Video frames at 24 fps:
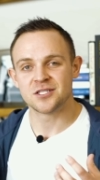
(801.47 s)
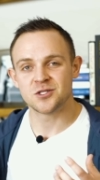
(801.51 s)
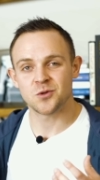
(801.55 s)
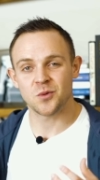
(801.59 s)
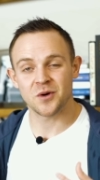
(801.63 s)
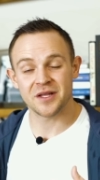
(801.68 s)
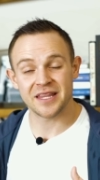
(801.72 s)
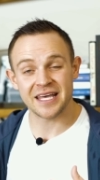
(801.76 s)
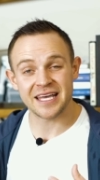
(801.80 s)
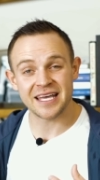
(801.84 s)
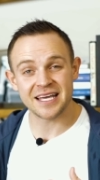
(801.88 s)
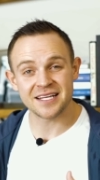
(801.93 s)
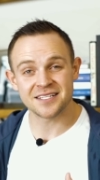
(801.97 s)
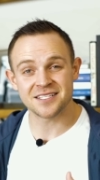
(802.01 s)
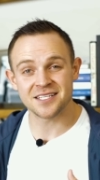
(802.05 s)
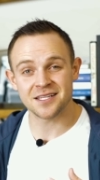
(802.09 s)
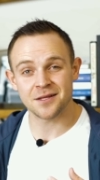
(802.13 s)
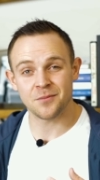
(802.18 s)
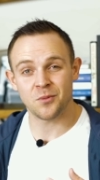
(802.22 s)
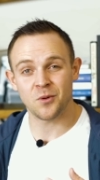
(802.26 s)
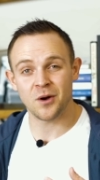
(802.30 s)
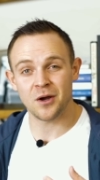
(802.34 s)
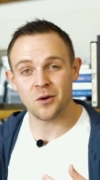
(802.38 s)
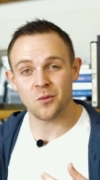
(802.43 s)
to where they get to
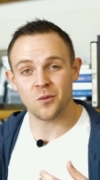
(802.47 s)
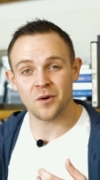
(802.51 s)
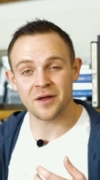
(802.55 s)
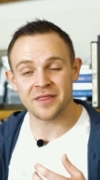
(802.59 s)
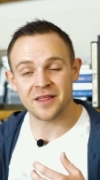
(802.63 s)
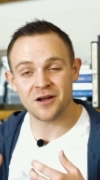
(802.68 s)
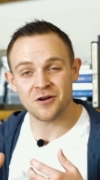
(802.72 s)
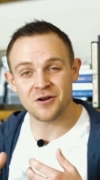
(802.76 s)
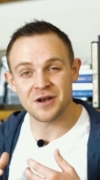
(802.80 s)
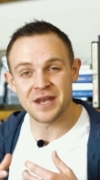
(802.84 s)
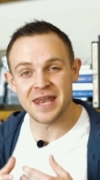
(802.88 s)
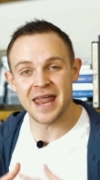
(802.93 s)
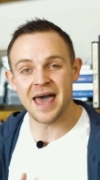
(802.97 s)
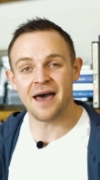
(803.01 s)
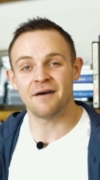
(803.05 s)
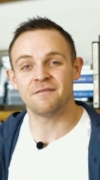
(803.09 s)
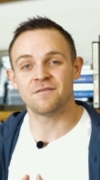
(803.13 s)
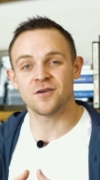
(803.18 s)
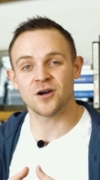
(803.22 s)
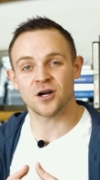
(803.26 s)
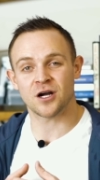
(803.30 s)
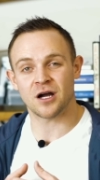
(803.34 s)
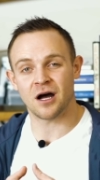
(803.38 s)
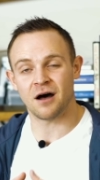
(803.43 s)
the point where they're
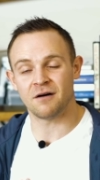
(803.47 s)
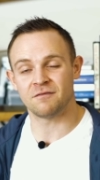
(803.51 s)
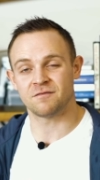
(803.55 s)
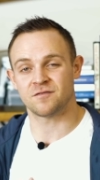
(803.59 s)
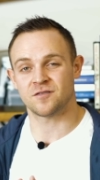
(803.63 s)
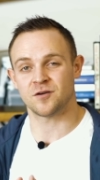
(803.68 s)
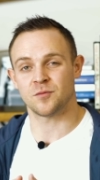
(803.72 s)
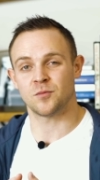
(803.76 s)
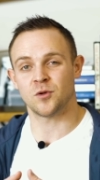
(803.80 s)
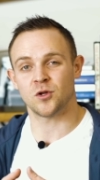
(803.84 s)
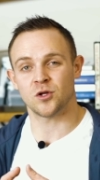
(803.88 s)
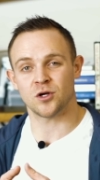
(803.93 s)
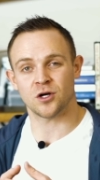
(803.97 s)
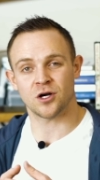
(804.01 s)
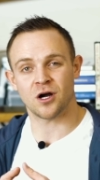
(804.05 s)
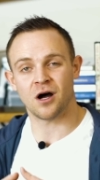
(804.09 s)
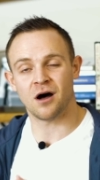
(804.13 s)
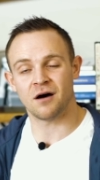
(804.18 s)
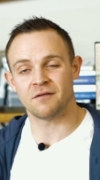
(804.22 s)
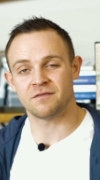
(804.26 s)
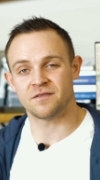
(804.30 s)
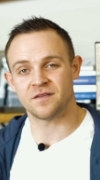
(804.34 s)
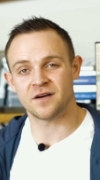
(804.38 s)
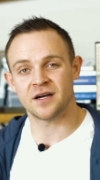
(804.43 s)
never comfortable or
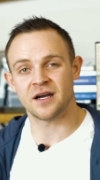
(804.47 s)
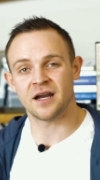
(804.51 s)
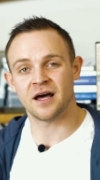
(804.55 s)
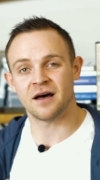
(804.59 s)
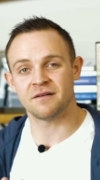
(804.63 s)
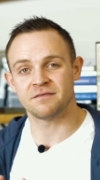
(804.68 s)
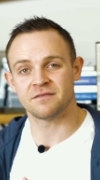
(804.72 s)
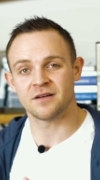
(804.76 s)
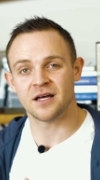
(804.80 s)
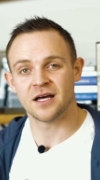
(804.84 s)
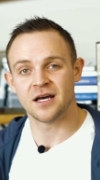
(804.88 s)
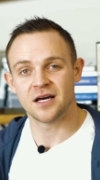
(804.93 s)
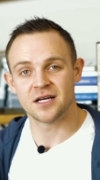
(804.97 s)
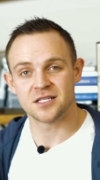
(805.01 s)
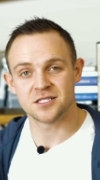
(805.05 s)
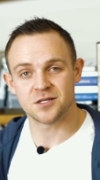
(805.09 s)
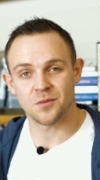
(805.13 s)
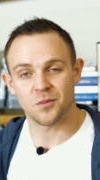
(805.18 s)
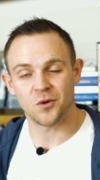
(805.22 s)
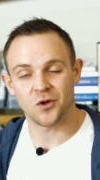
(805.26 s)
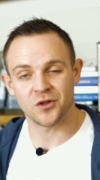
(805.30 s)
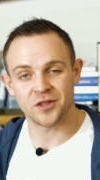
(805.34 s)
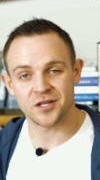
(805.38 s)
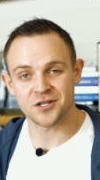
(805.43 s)
confident enough
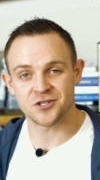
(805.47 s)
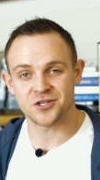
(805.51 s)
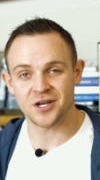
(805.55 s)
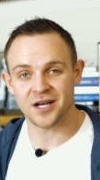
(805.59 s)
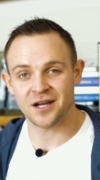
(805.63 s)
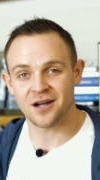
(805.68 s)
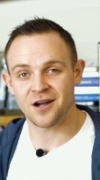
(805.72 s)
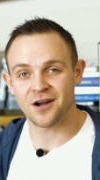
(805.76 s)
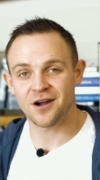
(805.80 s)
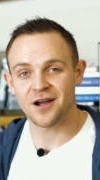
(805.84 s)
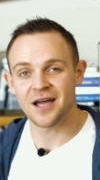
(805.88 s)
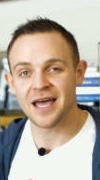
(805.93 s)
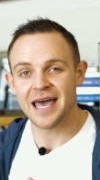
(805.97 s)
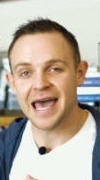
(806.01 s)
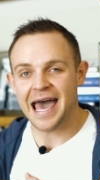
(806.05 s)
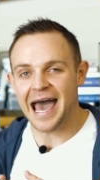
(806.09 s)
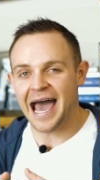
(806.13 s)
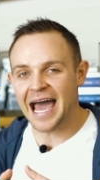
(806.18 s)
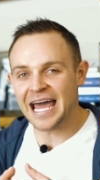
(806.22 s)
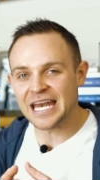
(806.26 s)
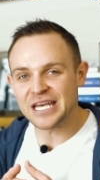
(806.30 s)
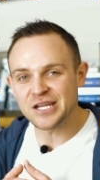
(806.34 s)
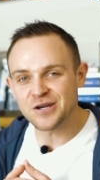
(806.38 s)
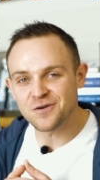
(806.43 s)
to pull the trigger.
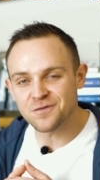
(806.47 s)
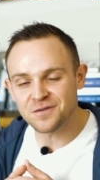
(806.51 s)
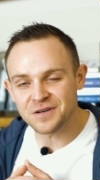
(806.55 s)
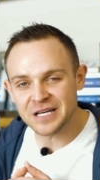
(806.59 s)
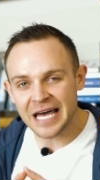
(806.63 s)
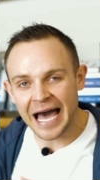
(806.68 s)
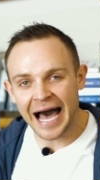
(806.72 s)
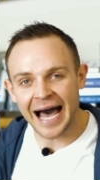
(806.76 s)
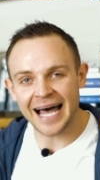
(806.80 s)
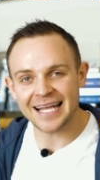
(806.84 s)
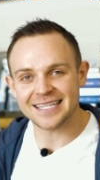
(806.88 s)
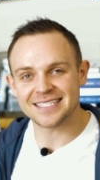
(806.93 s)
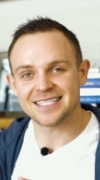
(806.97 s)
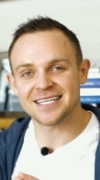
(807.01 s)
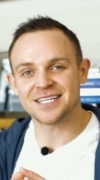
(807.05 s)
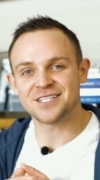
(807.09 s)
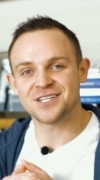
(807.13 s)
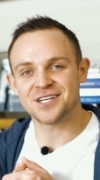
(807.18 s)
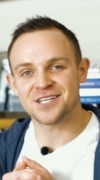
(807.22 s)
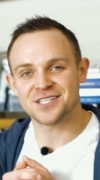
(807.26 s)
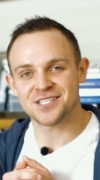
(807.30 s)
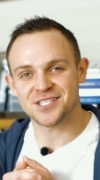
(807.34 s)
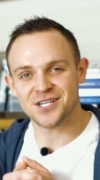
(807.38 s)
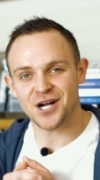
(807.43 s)
And you've got to
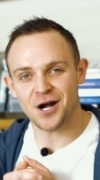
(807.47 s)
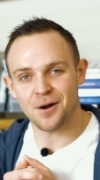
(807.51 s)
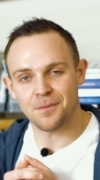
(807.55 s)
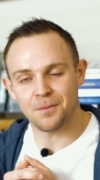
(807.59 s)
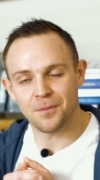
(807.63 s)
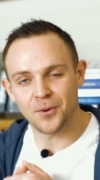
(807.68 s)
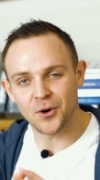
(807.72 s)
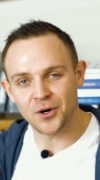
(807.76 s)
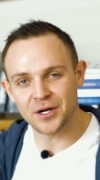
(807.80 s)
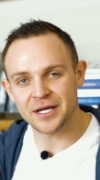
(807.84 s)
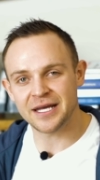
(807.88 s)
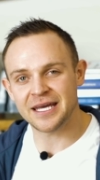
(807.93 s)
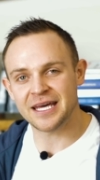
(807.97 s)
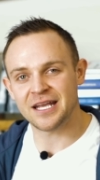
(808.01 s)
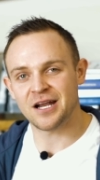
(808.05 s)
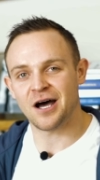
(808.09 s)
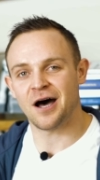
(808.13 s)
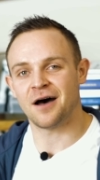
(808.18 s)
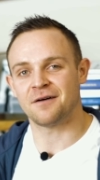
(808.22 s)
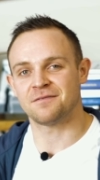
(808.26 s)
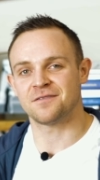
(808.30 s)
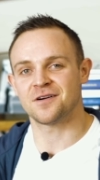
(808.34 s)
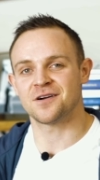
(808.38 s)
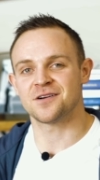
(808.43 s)
just start putting in
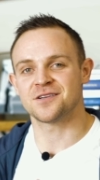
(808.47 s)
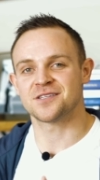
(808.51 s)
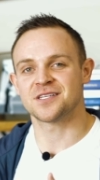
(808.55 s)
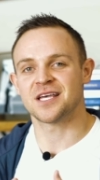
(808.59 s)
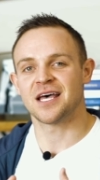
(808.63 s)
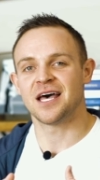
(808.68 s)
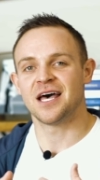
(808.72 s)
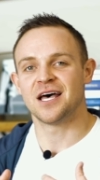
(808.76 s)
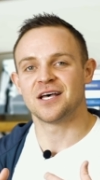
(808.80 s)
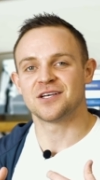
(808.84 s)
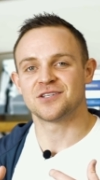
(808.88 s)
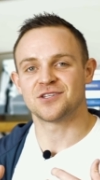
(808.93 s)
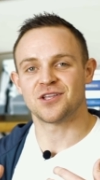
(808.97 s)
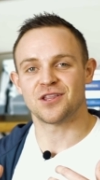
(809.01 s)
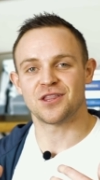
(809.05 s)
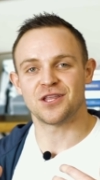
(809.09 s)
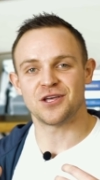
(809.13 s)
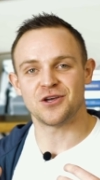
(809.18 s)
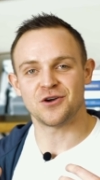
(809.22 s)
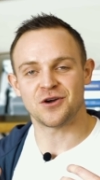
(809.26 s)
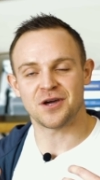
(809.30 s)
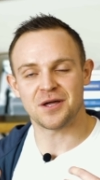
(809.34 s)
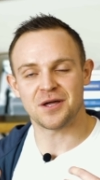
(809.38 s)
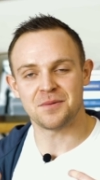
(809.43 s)
offers so
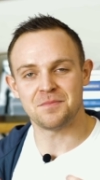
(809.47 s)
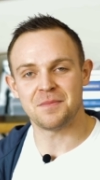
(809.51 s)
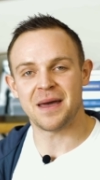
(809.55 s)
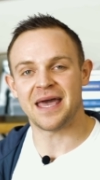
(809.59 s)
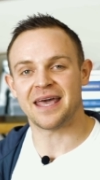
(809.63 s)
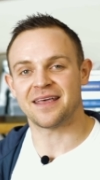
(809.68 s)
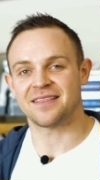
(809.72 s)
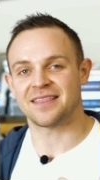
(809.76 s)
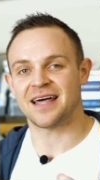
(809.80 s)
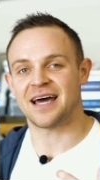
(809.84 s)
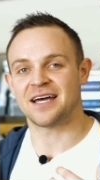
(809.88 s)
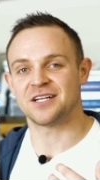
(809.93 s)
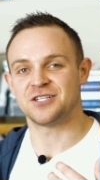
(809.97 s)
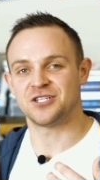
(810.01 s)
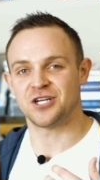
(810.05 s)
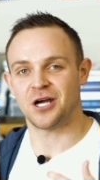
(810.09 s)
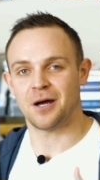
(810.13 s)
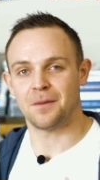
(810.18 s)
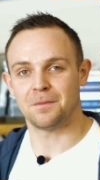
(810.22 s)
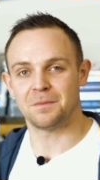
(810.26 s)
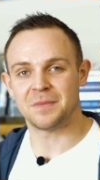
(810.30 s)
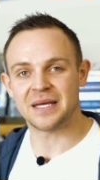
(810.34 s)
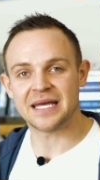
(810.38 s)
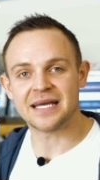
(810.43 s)
that you can make that
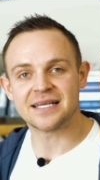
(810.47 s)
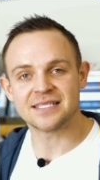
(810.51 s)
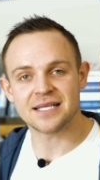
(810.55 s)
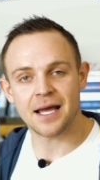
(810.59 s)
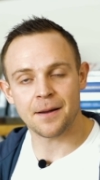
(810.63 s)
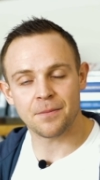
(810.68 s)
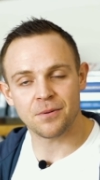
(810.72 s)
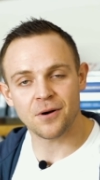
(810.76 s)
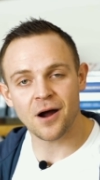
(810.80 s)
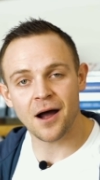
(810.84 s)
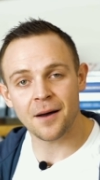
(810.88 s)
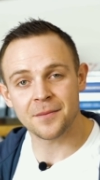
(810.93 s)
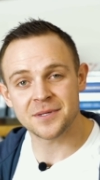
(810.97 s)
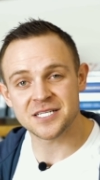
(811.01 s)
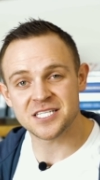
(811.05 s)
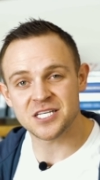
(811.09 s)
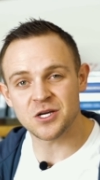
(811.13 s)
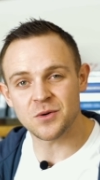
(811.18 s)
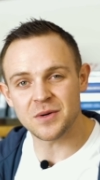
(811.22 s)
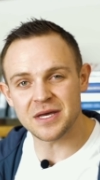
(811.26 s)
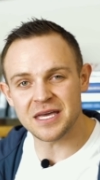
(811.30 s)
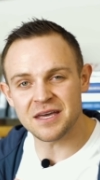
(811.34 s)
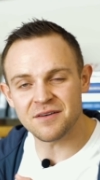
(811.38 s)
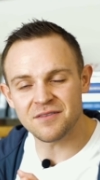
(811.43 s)
jump. Because I promise
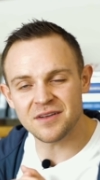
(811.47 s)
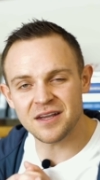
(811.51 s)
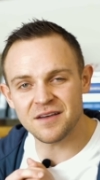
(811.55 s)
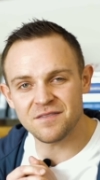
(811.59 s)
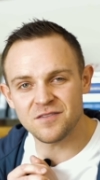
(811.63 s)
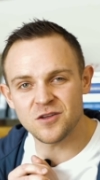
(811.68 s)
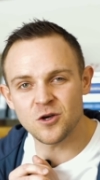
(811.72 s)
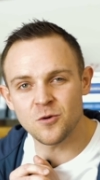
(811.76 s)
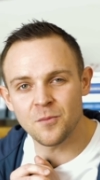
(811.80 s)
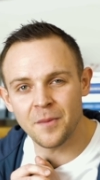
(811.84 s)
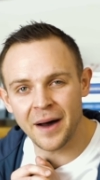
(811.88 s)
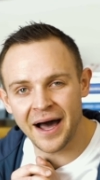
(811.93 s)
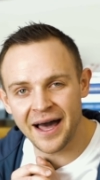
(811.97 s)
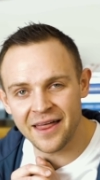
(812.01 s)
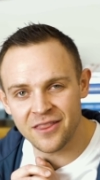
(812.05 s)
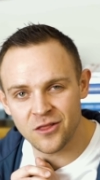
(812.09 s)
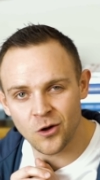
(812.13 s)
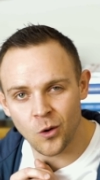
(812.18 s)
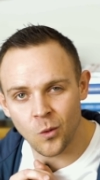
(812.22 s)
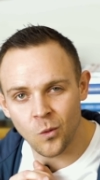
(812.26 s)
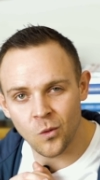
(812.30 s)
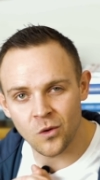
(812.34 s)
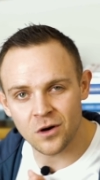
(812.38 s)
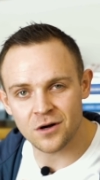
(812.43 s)
you, even if you buy
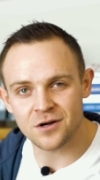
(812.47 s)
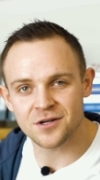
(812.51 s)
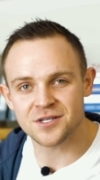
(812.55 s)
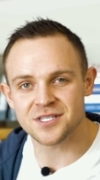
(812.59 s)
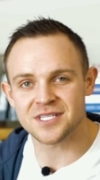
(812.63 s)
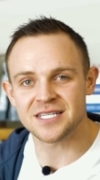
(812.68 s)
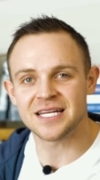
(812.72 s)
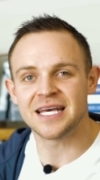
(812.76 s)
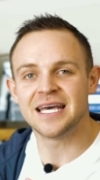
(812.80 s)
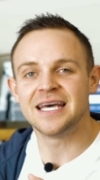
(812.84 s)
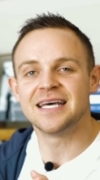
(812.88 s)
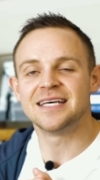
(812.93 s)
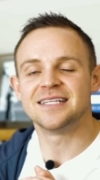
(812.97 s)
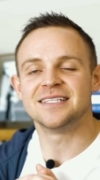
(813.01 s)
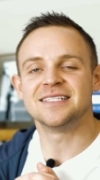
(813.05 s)
the worst